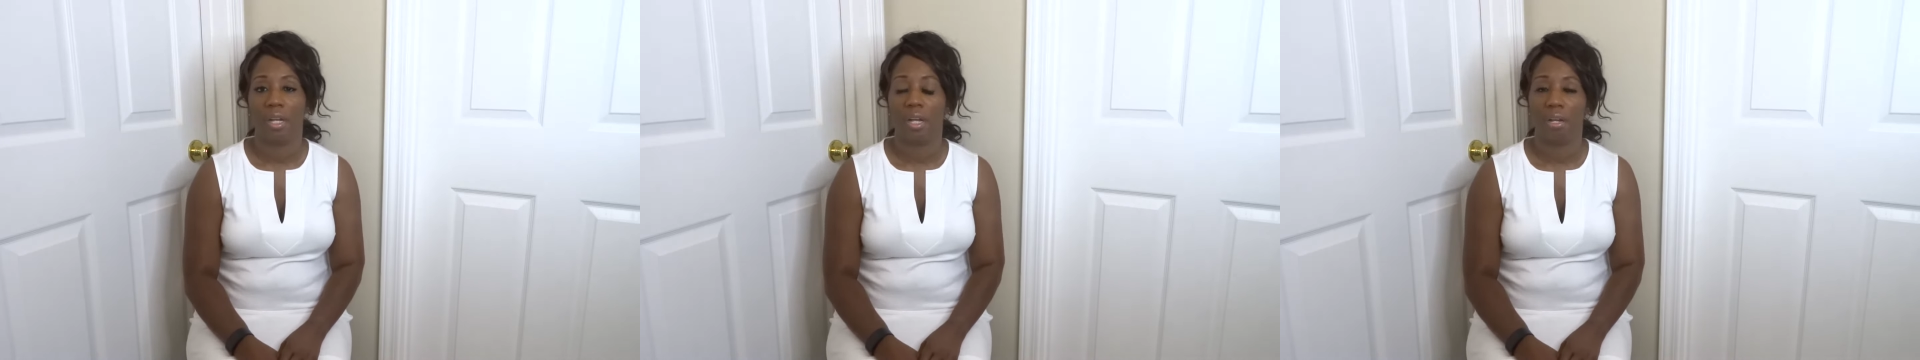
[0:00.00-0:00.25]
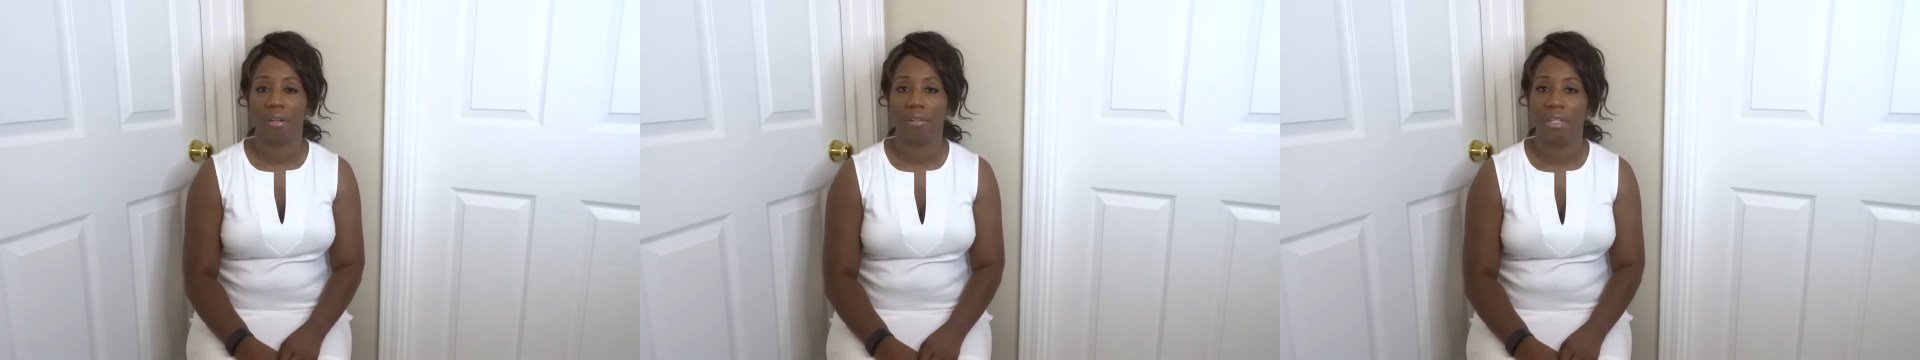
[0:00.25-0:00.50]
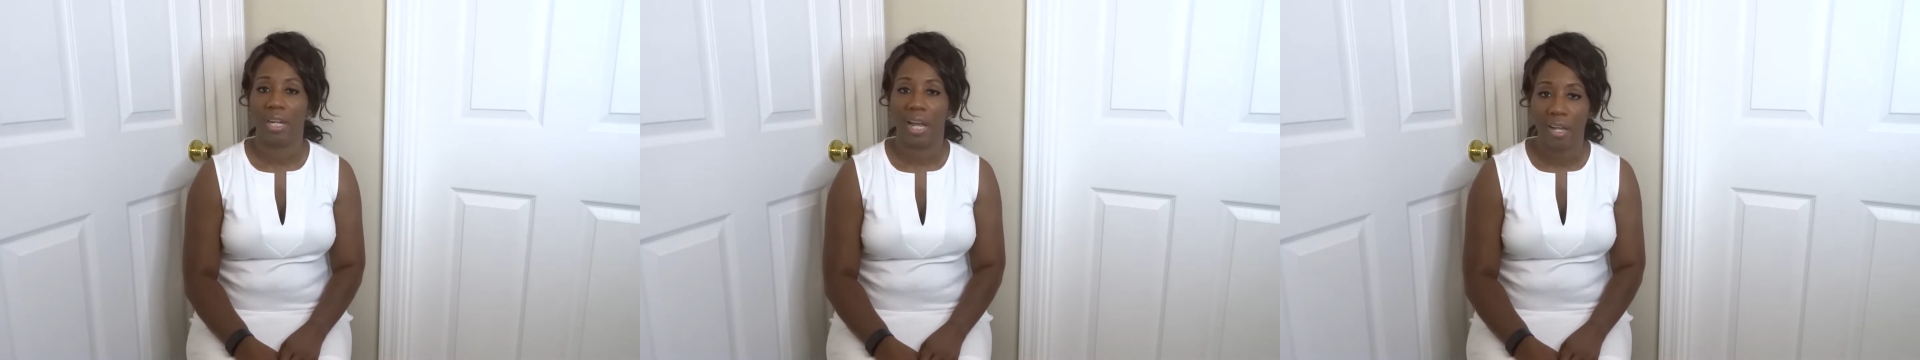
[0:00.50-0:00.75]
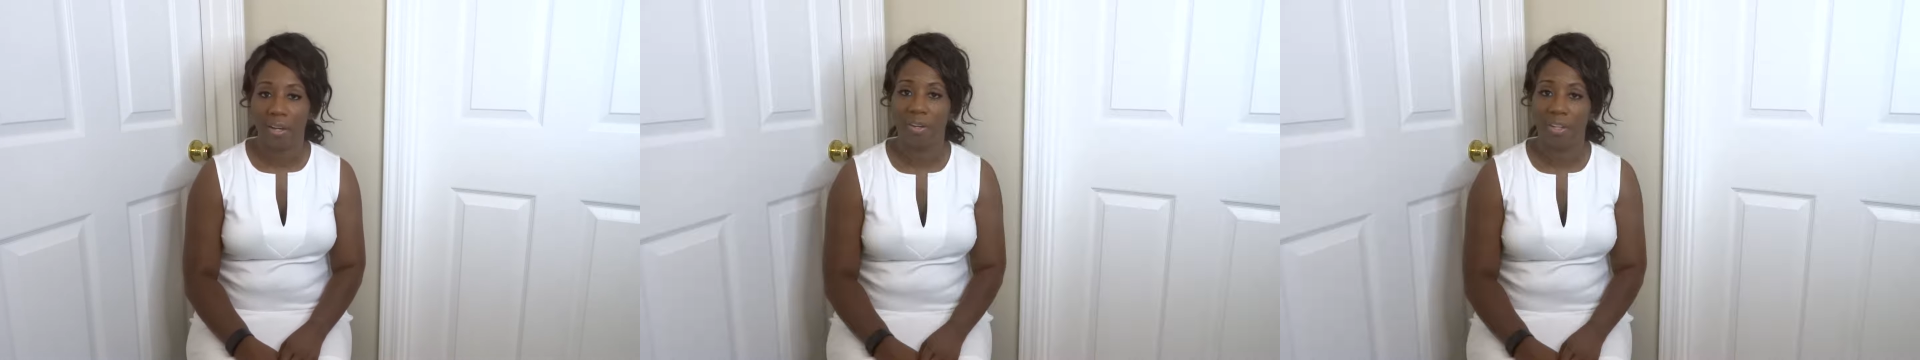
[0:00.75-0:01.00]
uh,
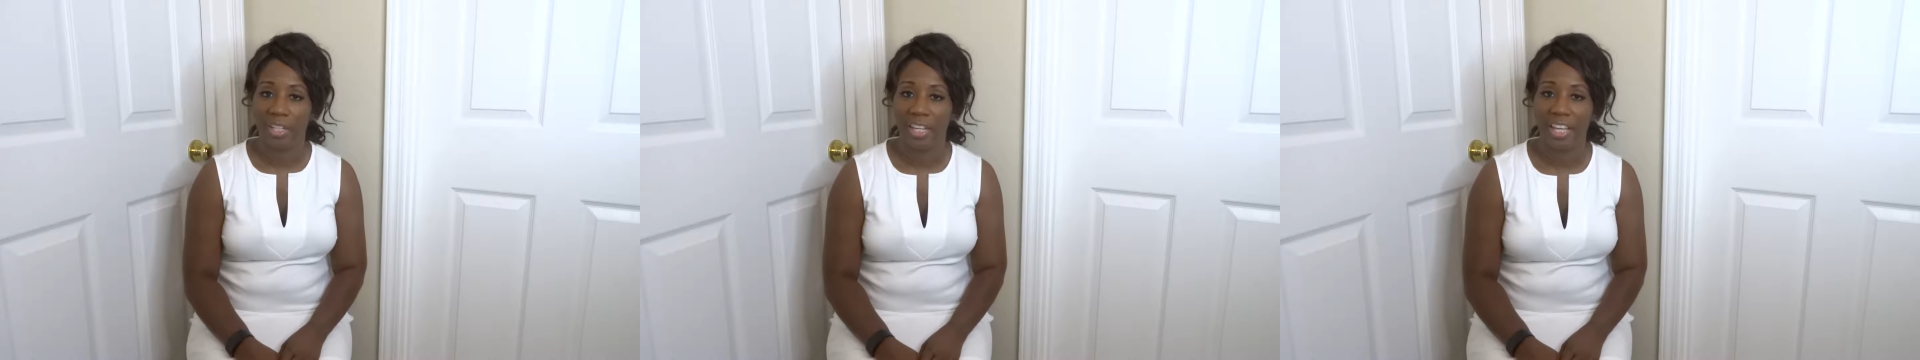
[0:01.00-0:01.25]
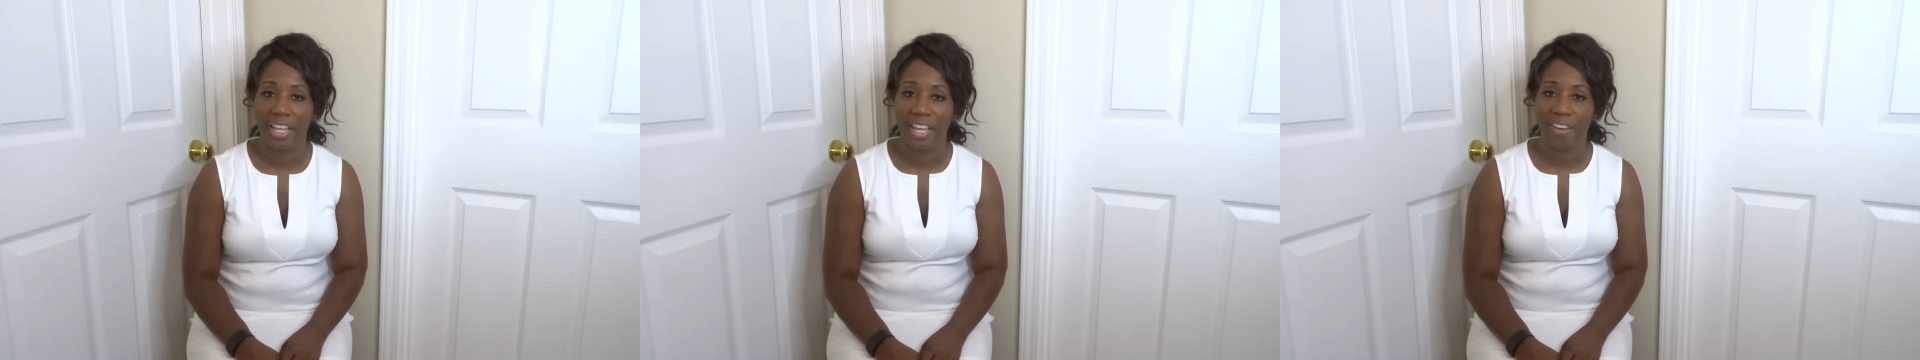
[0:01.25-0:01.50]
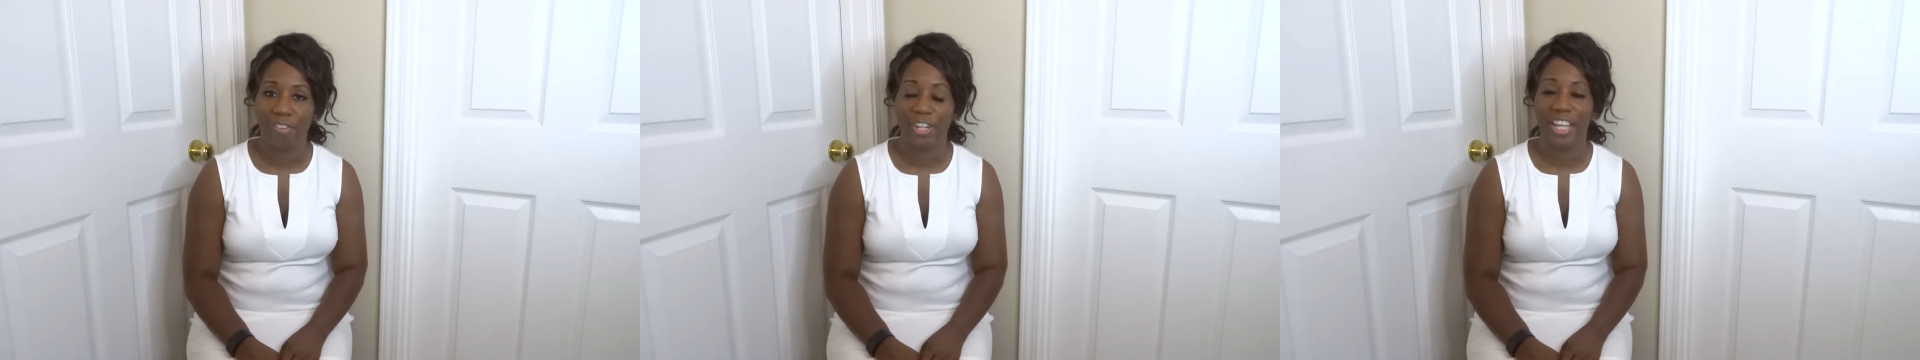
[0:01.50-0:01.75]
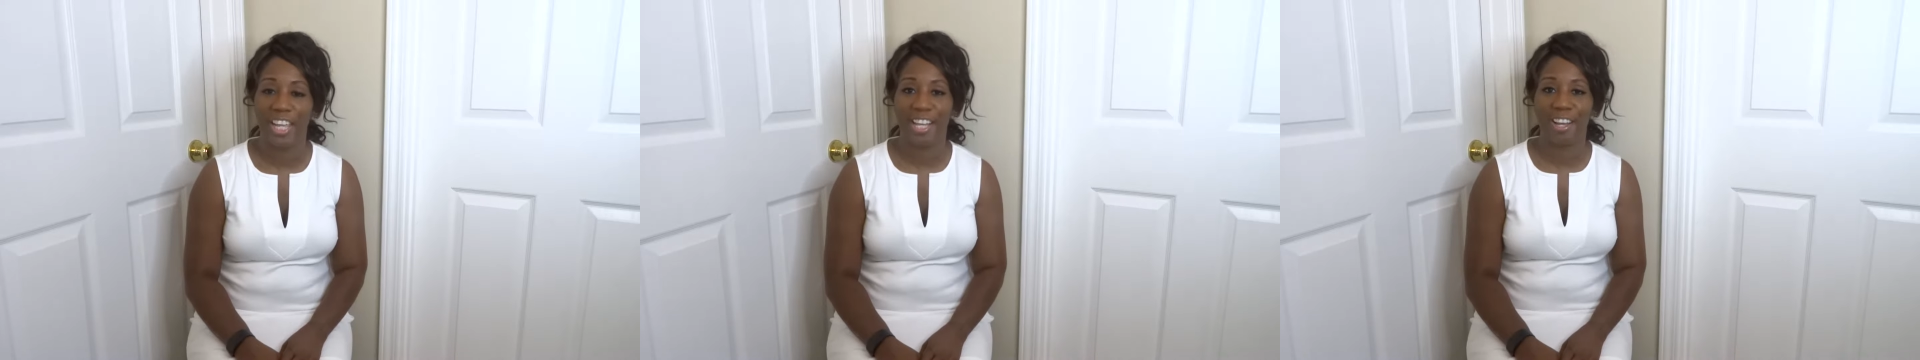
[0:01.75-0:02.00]
not on a
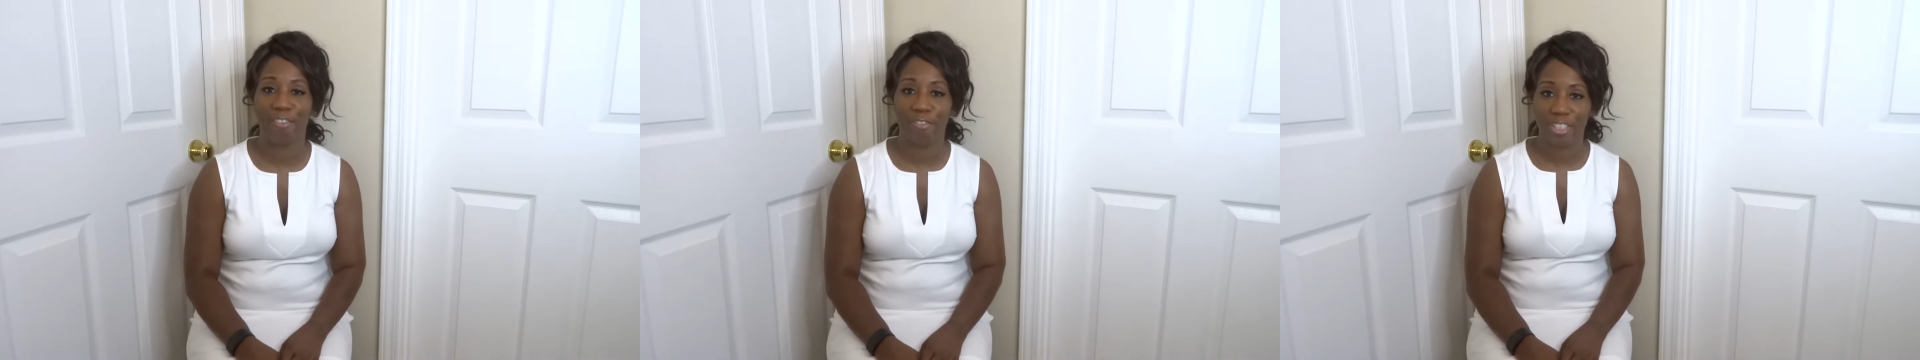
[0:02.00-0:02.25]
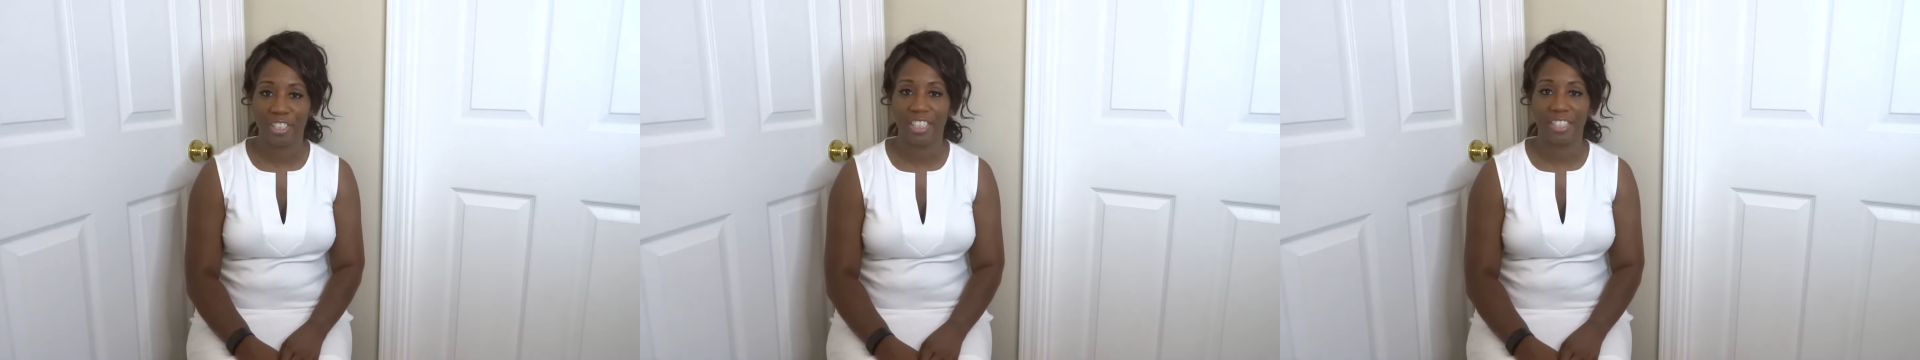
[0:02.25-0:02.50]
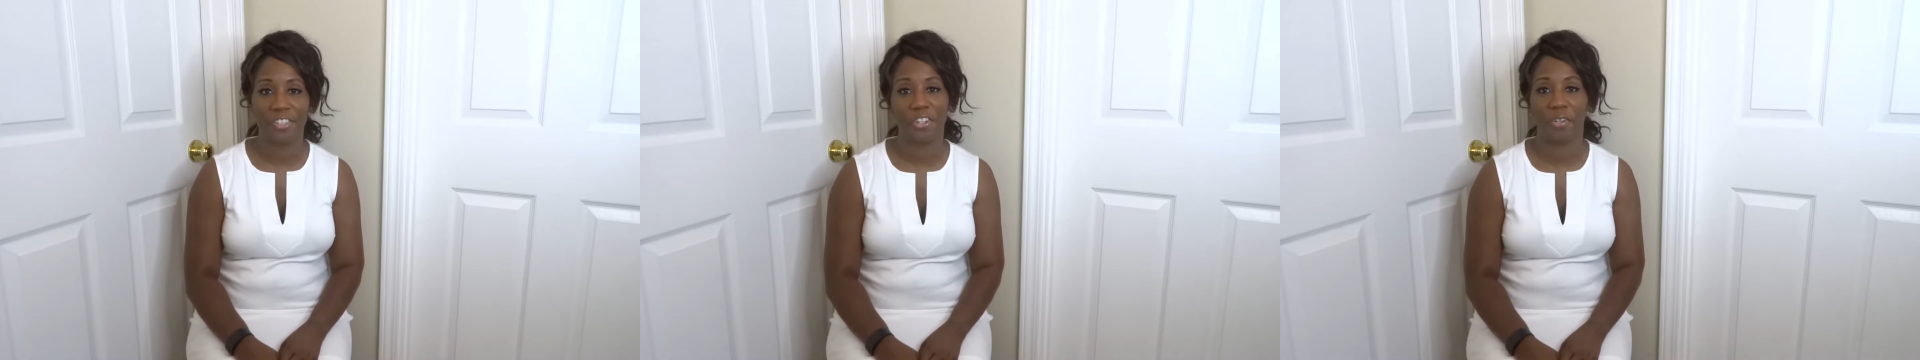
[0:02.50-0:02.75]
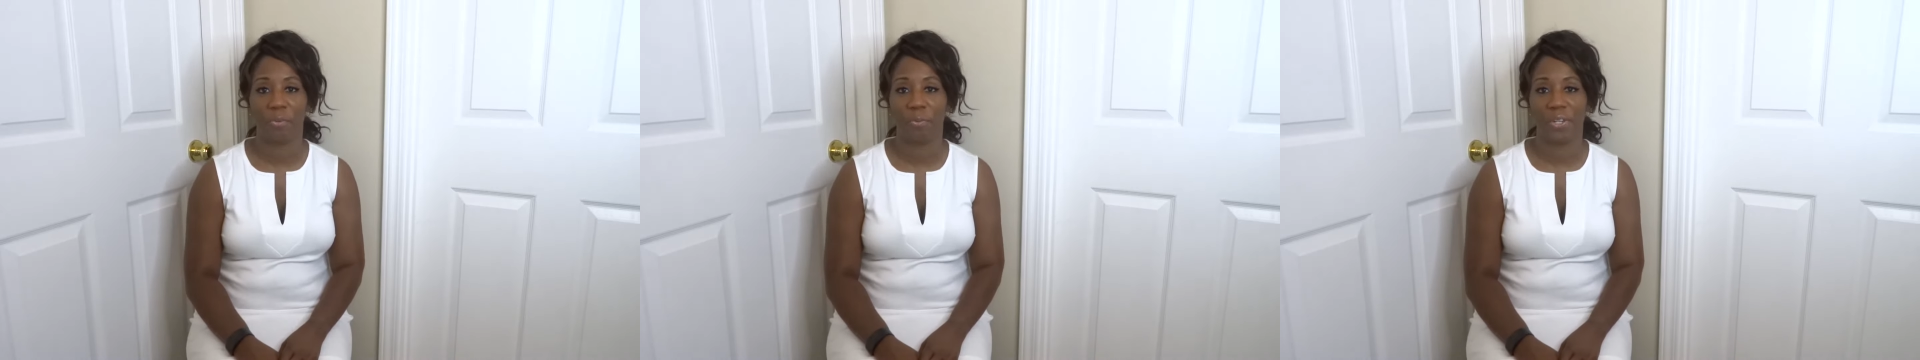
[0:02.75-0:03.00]
everyday
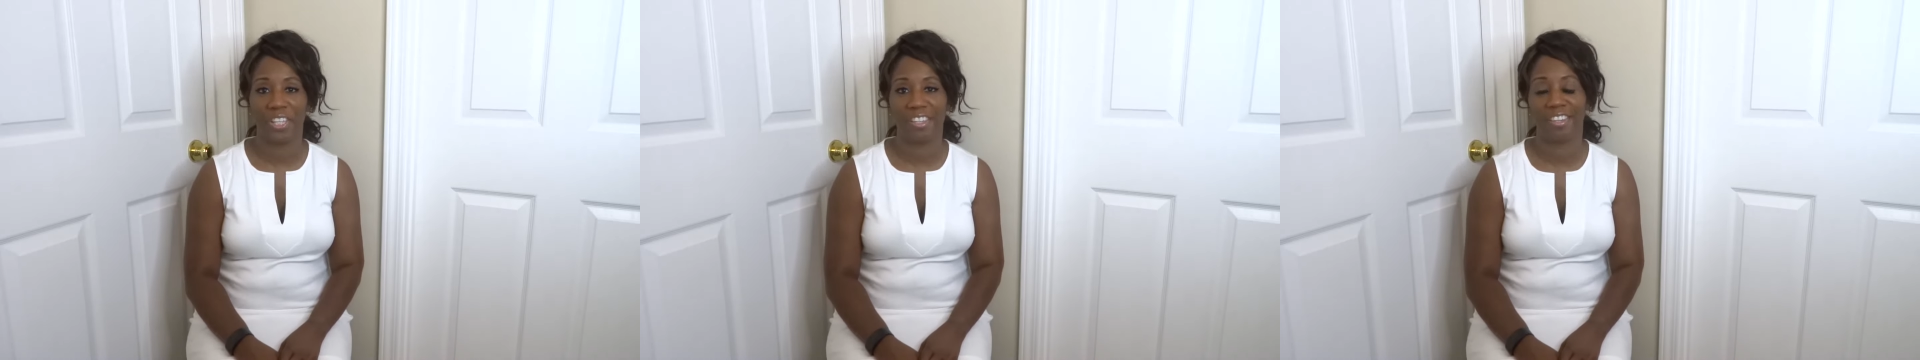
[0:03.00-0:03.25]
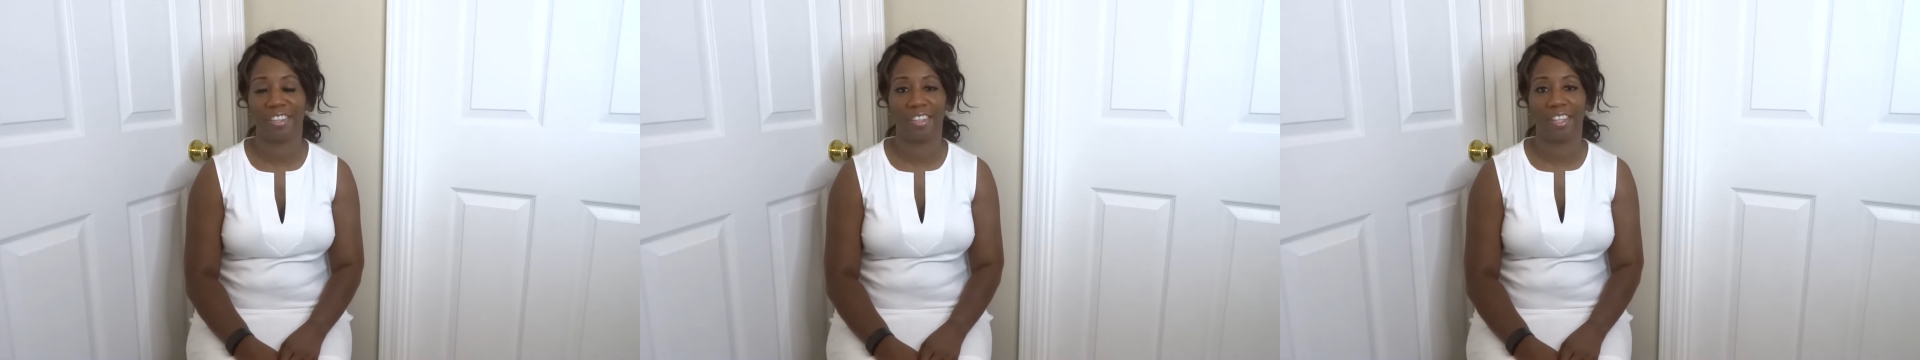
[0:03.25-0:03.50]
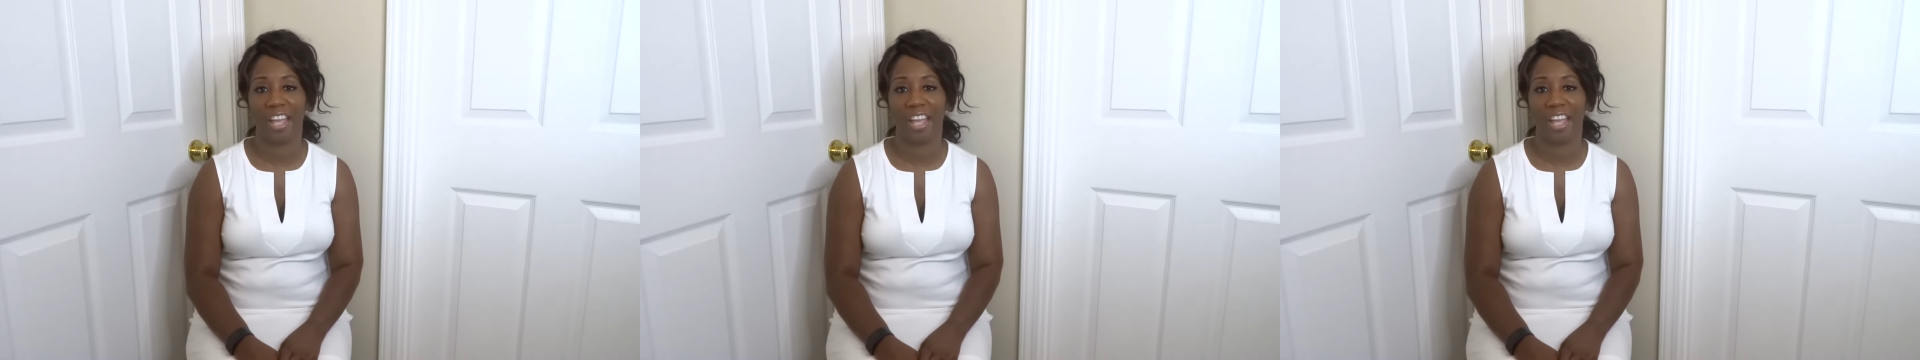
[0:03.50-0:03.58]
conversation with,